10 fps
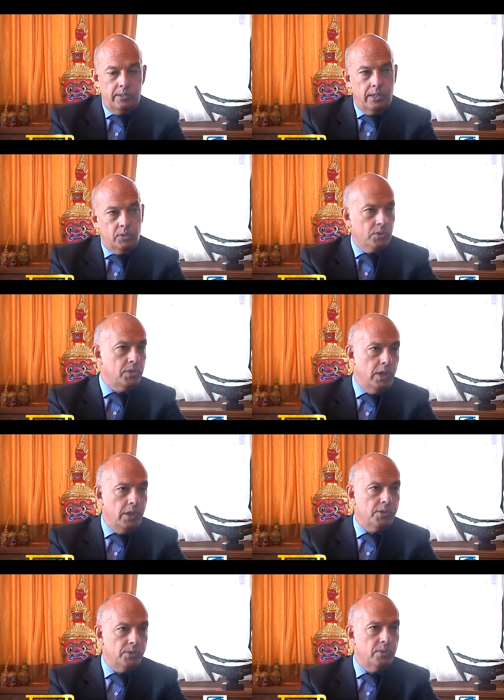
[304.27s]

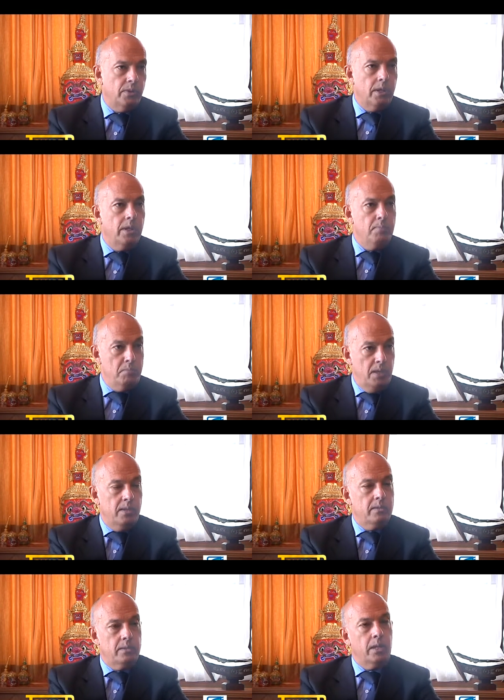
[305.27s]
association
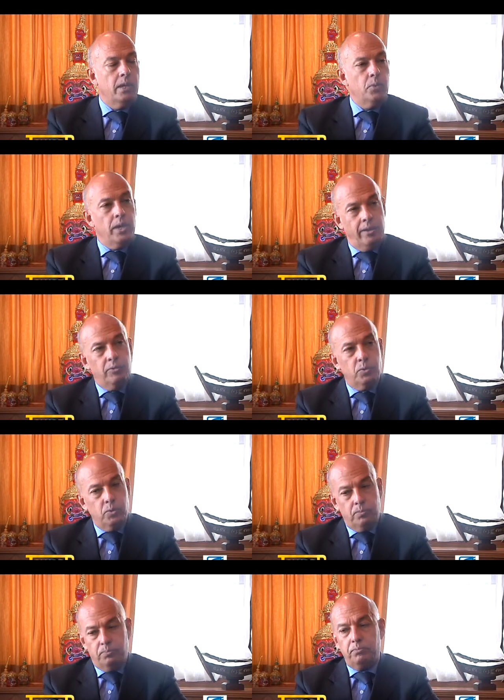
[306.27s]
means that we have to,